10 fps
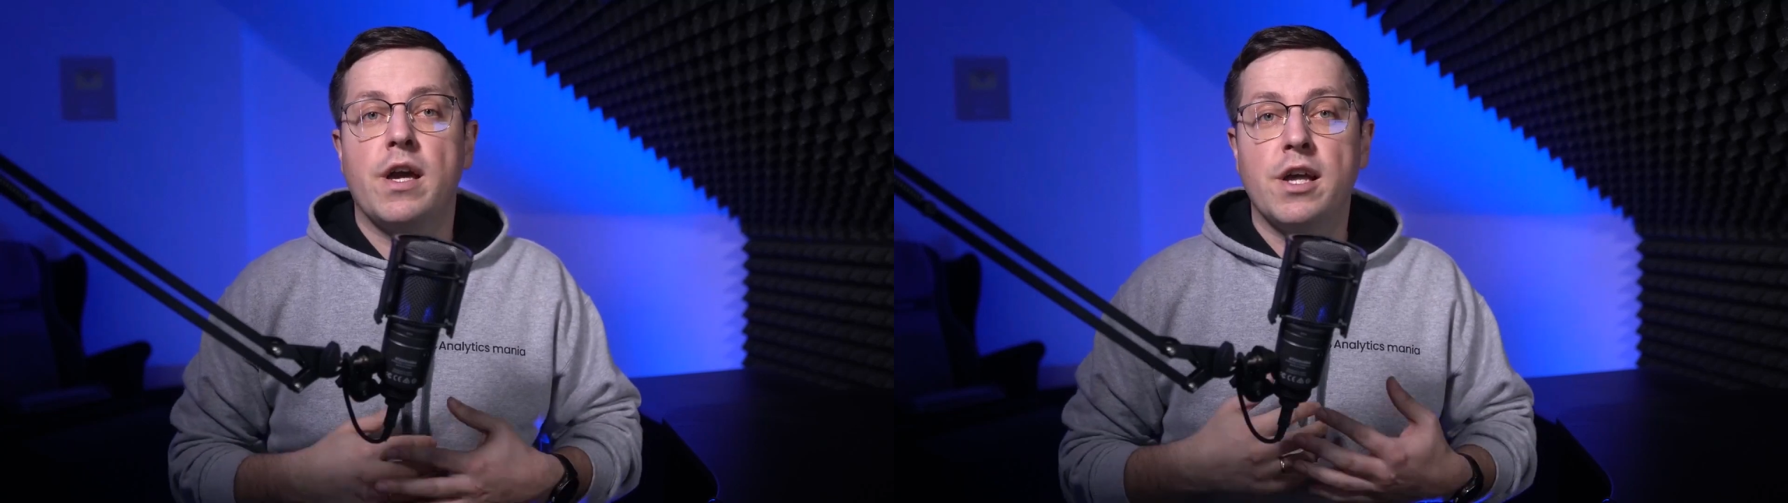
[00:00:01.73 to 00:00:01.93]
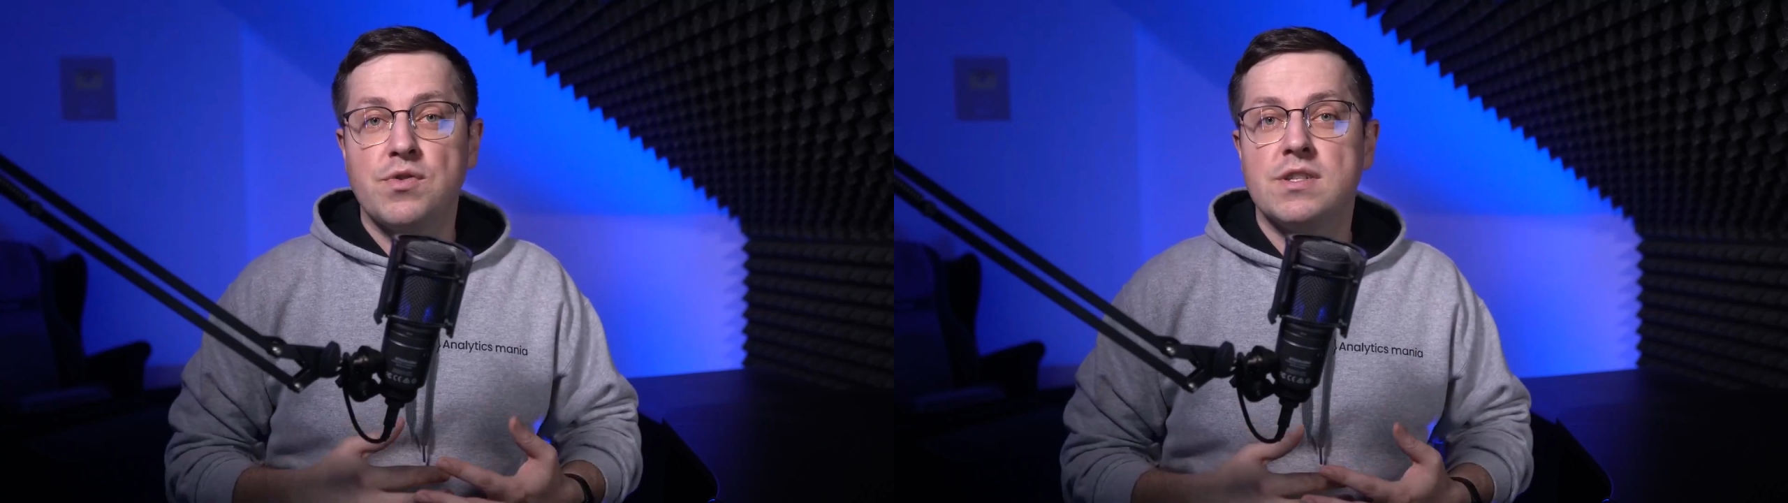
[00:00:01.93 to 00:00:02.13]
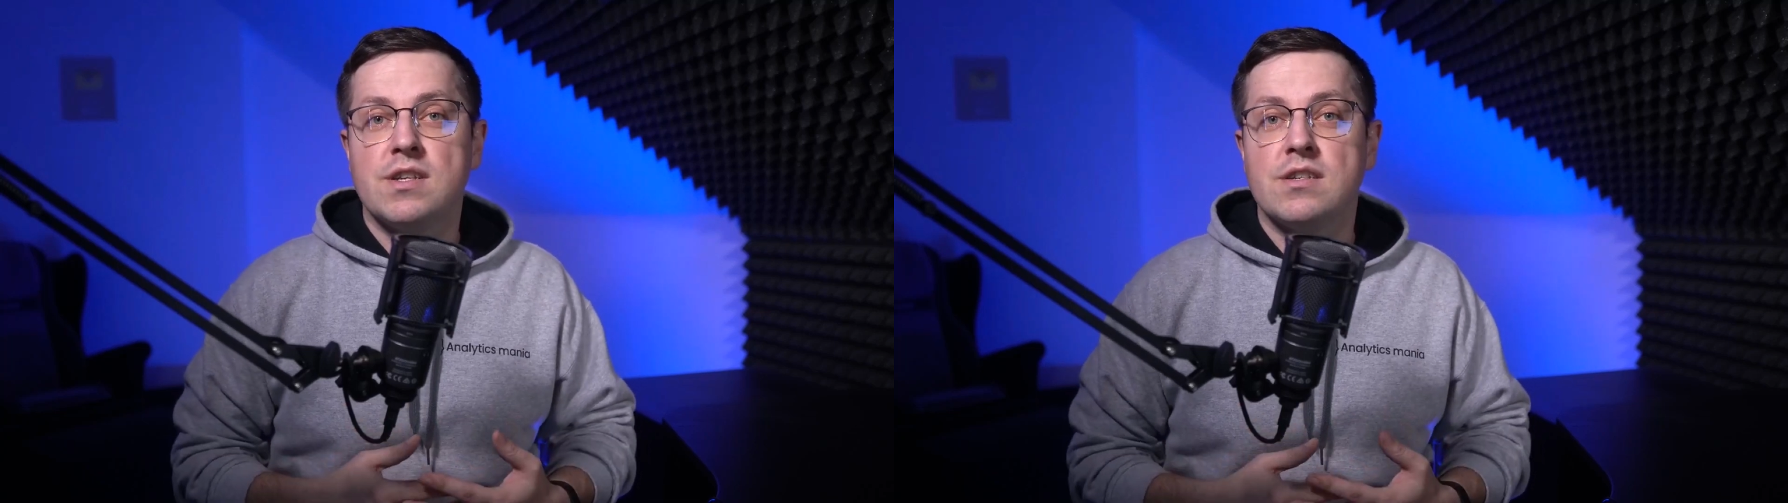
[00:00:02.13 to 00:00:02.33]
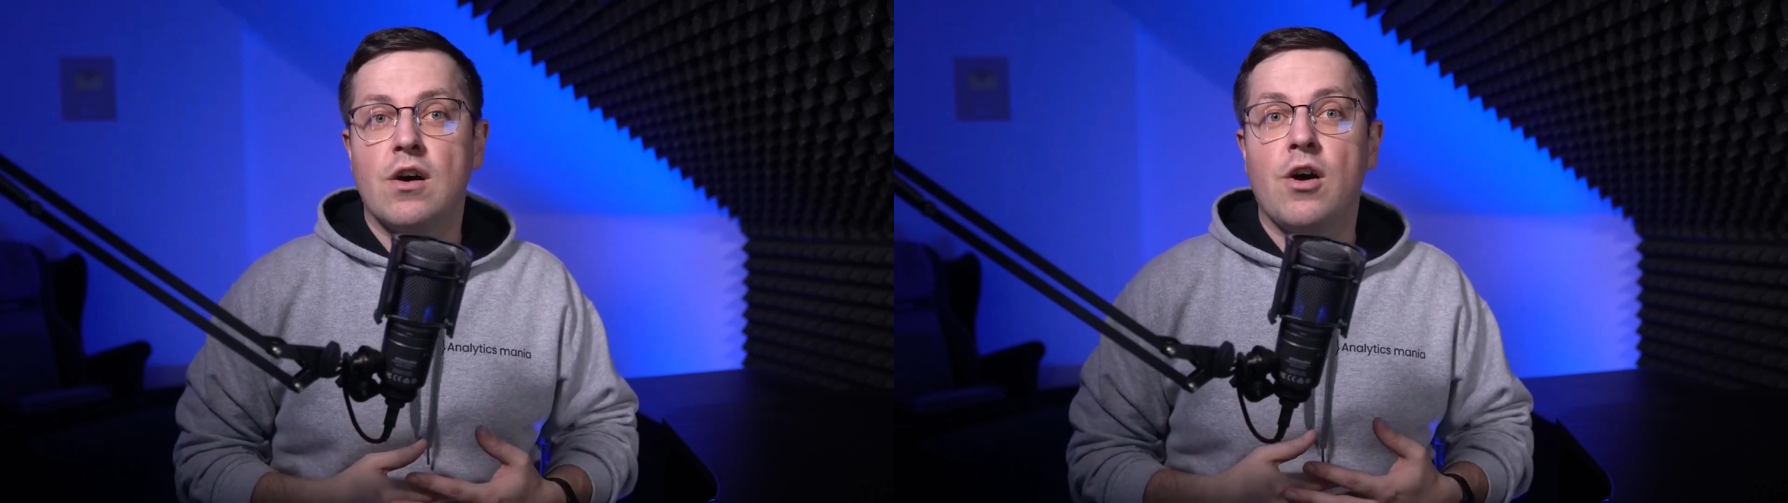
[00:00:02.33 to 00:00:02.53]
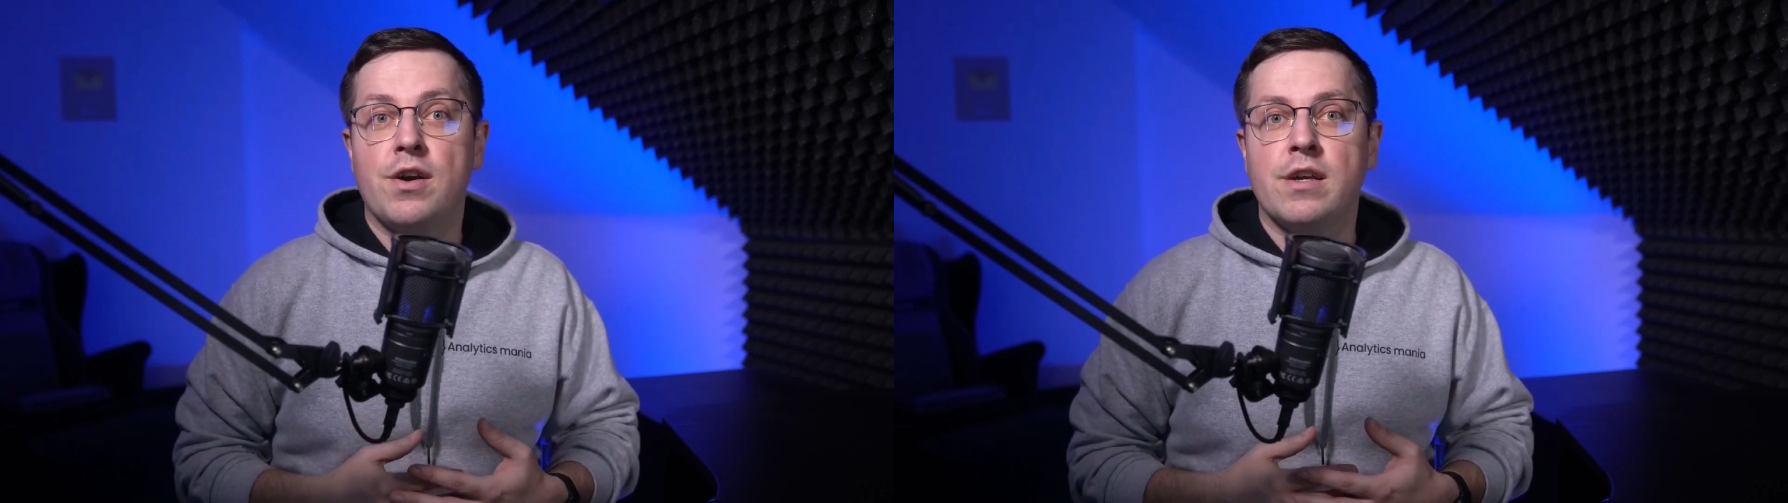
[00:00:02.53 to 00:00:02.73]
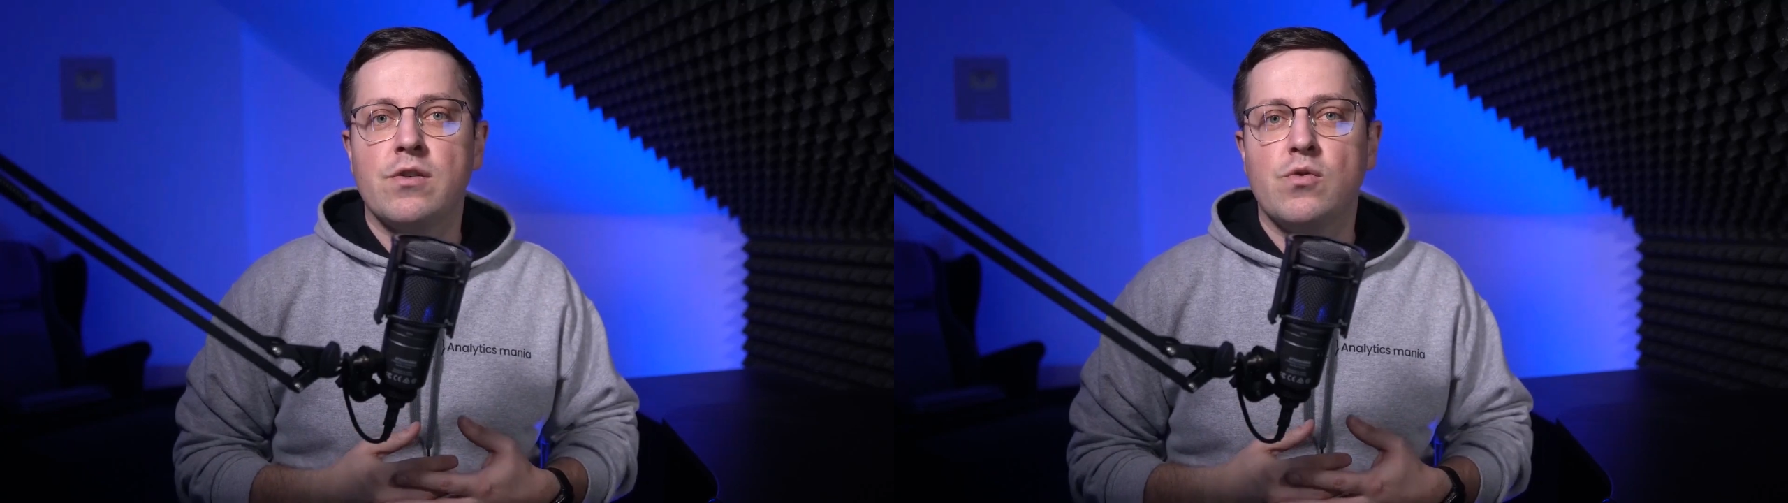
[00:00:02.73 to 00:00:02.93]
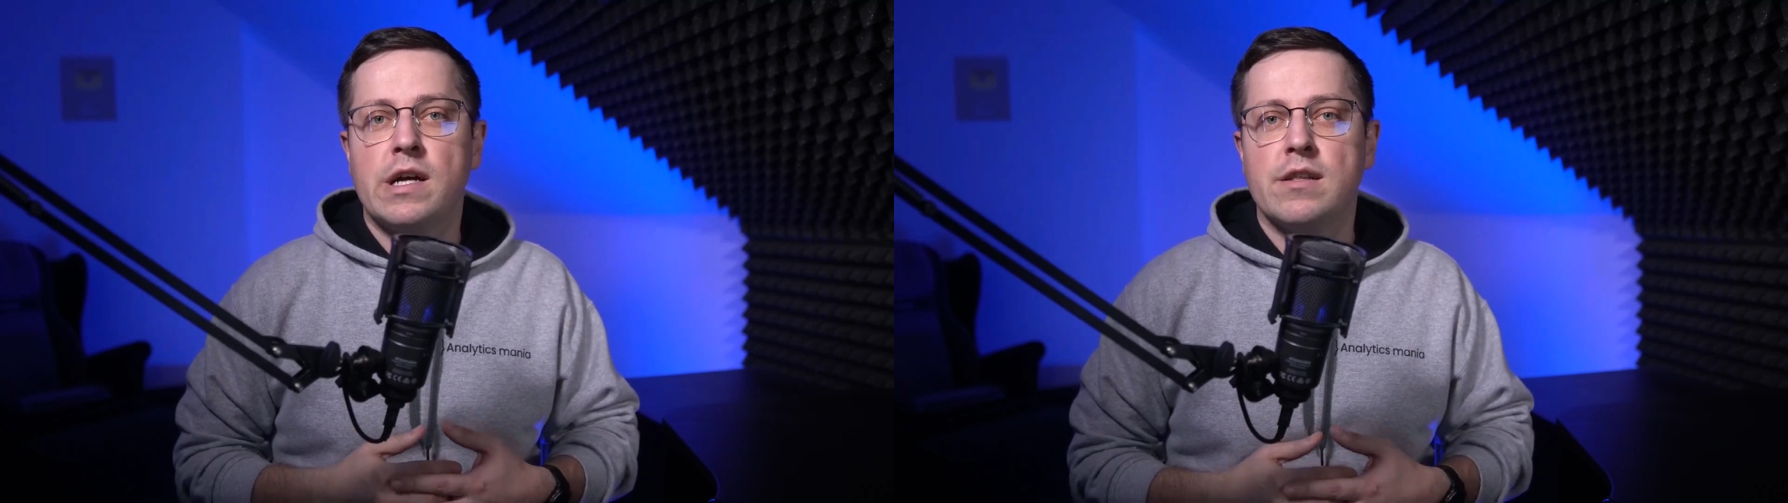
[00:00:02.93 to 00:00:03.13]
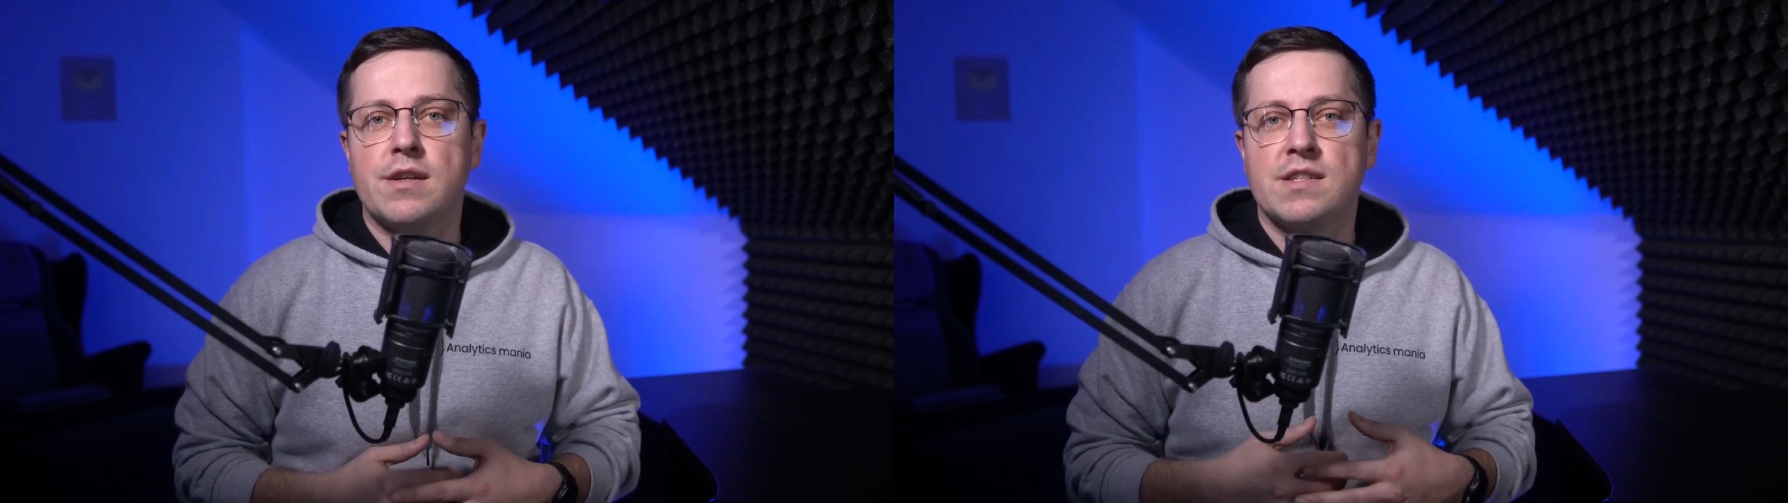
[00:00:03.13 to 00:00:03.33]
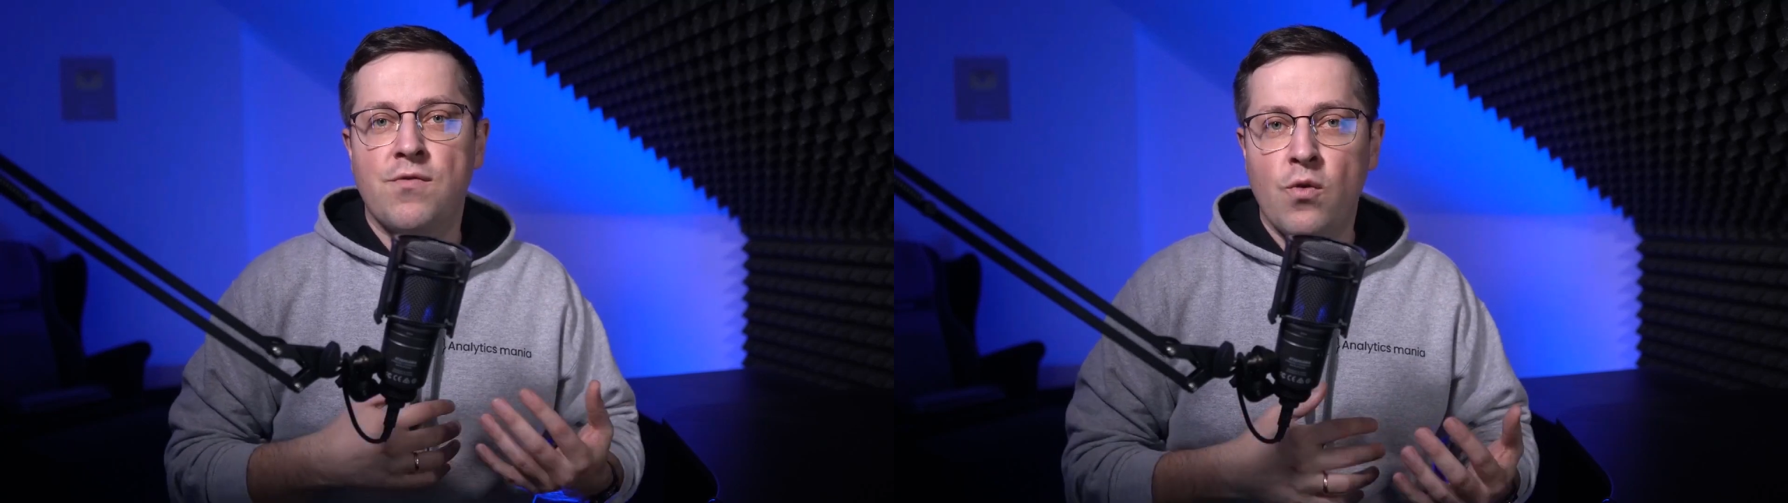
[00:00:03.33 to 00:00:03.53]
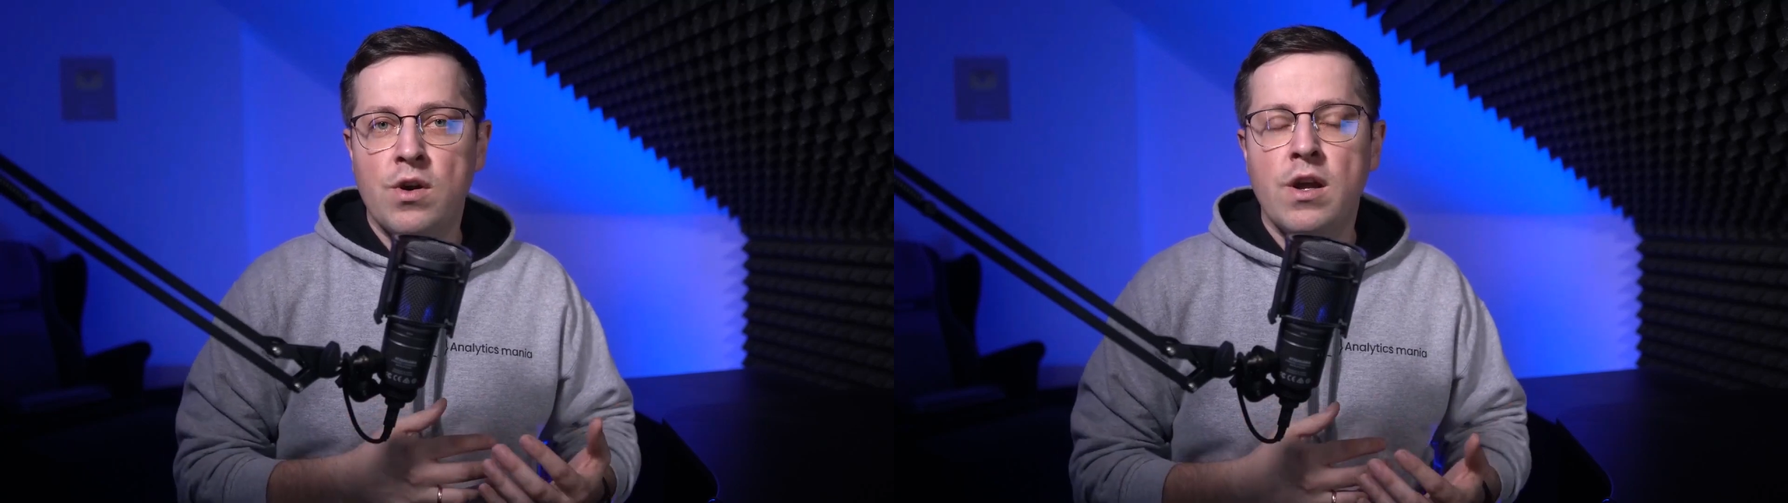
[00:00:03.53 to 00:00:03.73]
entrances are in Google Analytics
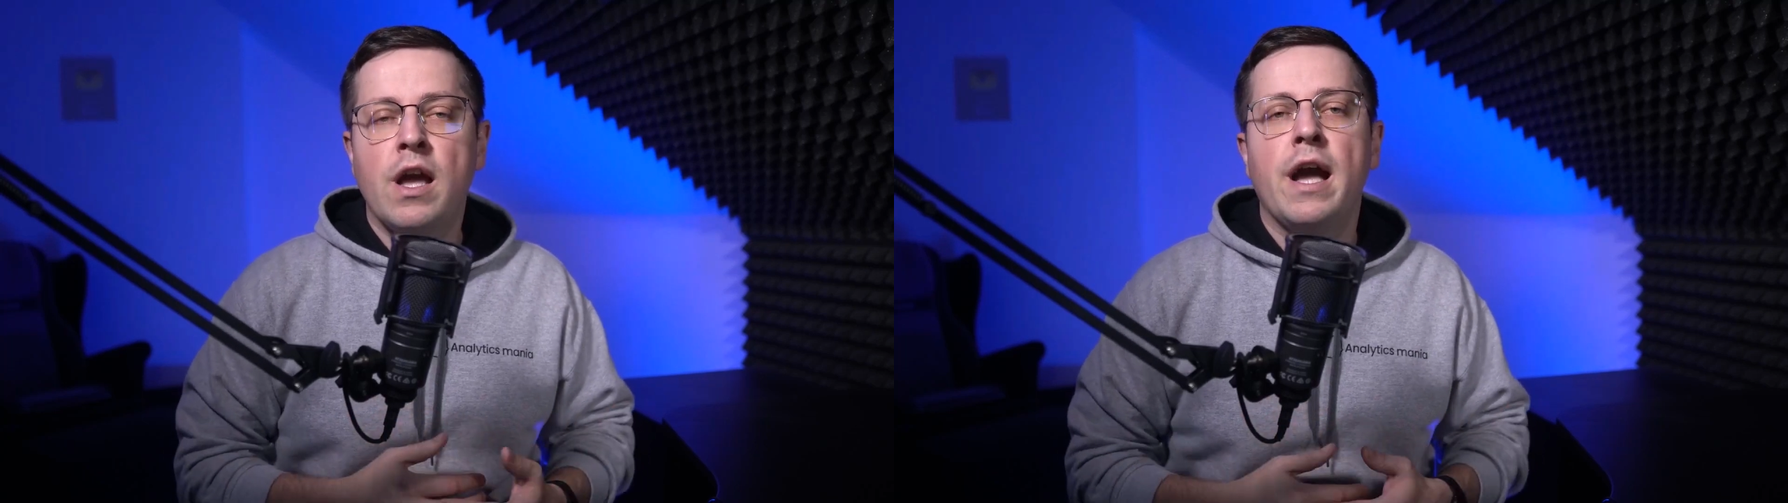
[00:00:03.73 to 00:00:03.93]
4